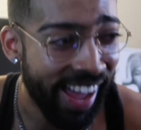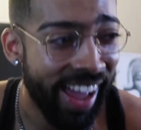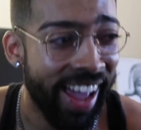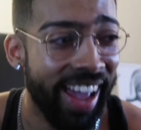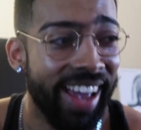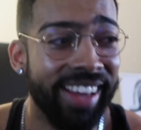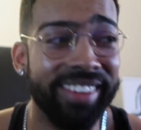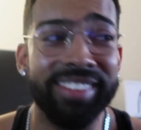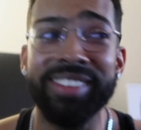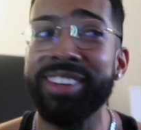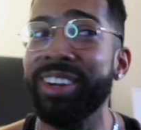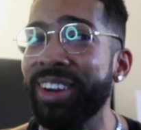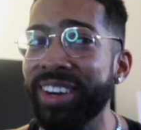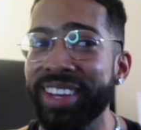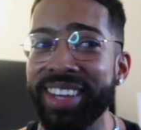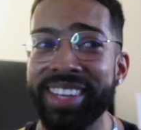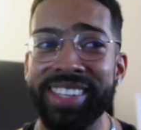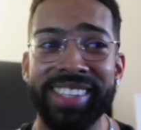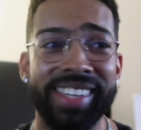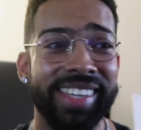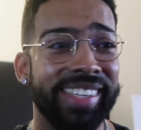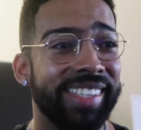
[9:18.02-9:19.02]
As
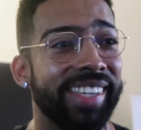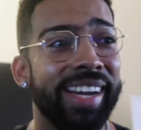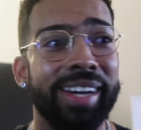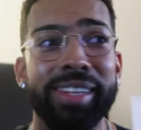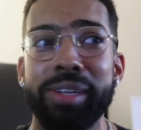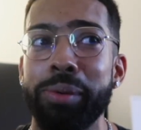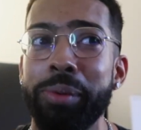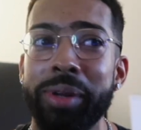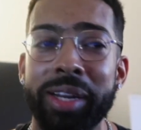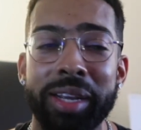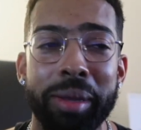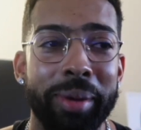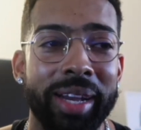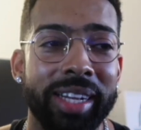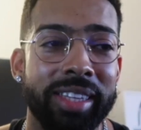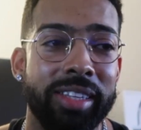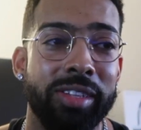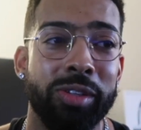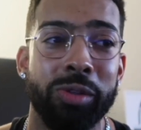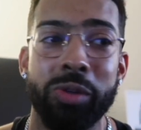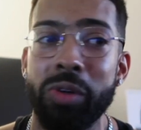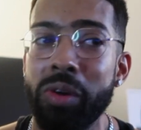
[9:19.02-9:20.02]
nerdy as that sounds, I want to get back
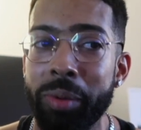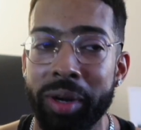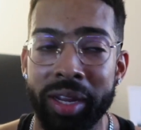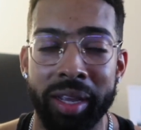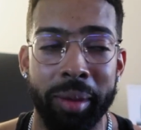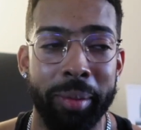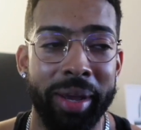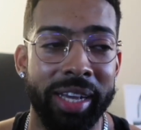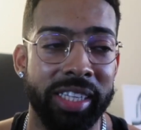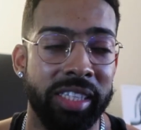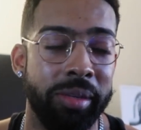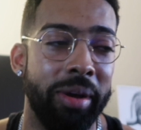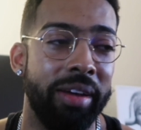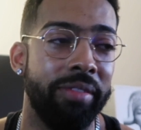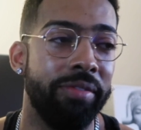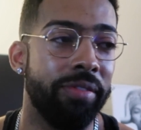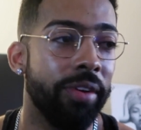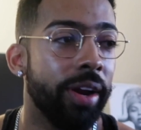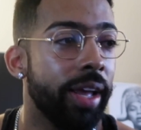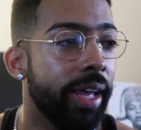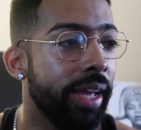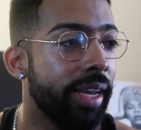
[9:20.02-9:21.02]
to school. I want to get back to my
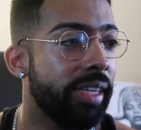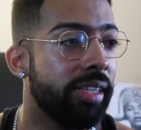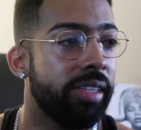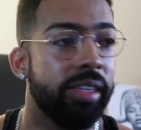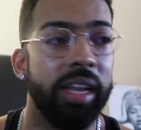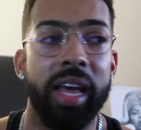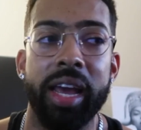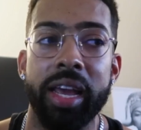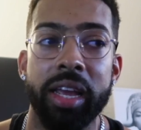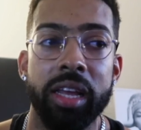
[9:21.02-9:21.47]
friends.